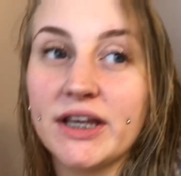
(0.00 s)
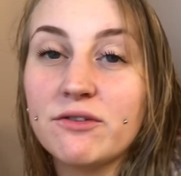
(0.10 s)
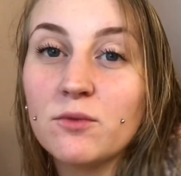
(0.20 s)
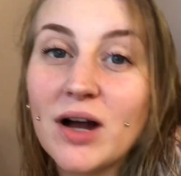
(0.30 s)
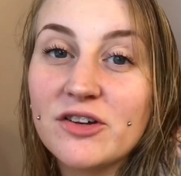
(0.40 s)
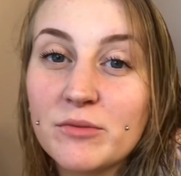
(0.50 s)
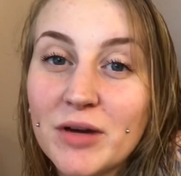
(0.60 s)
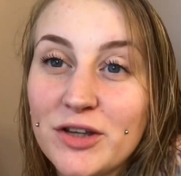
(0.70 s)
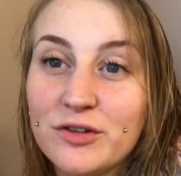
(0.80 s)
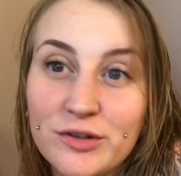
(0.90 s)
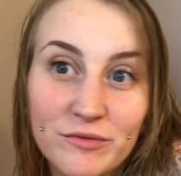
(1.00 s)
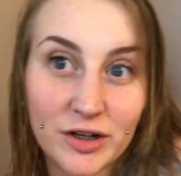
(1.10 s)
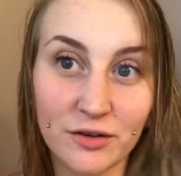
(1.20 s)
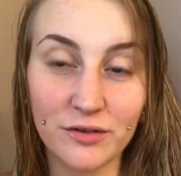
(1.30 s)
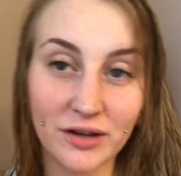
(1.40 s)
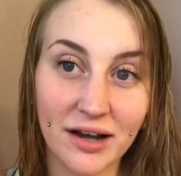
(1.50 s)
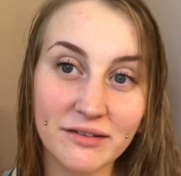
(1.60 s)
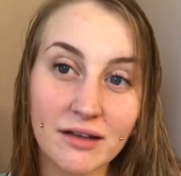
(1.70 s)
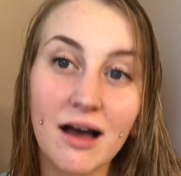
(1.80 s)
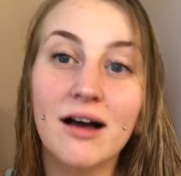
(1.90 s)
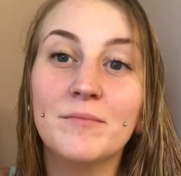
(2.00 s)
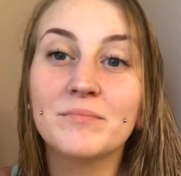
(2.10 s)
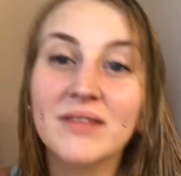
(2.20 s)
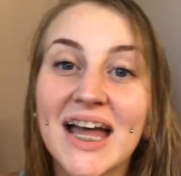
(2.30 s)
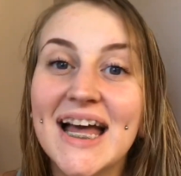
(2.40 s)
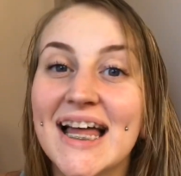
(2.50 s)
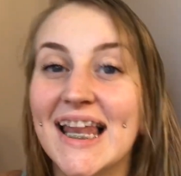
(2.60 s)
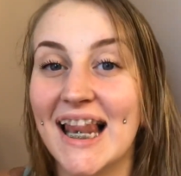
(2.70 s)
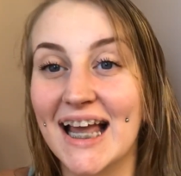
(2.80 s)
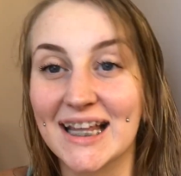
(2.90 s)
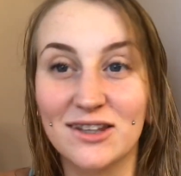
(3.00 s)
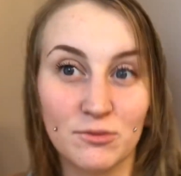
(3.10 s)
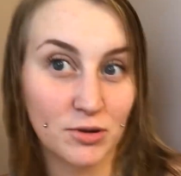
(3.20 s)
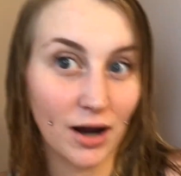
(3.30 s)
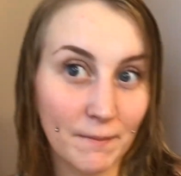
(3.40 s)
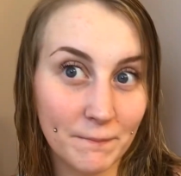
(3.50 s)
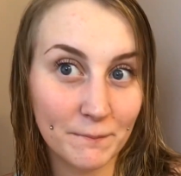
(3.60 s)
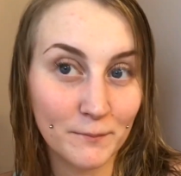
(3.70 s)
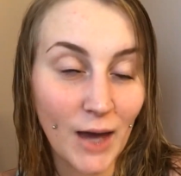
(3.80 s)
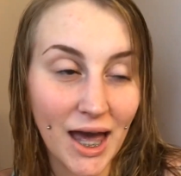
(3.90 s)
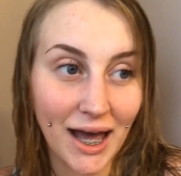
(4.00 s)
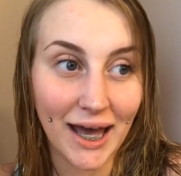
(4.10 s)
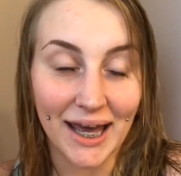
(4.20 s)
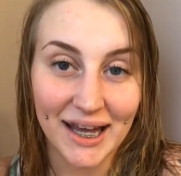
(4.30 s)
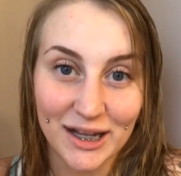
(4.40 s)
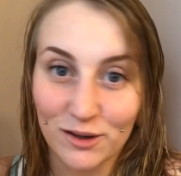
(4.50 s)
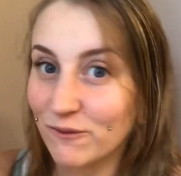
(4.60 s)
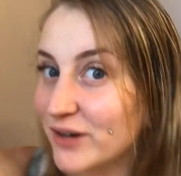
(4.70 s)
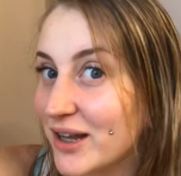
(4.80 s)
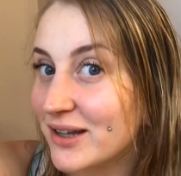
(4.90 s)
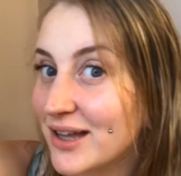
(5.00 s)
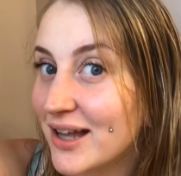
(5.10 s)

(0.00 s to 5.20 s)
thanks for watching my YouTube video, you guys. Like and subscribe. And don't forget to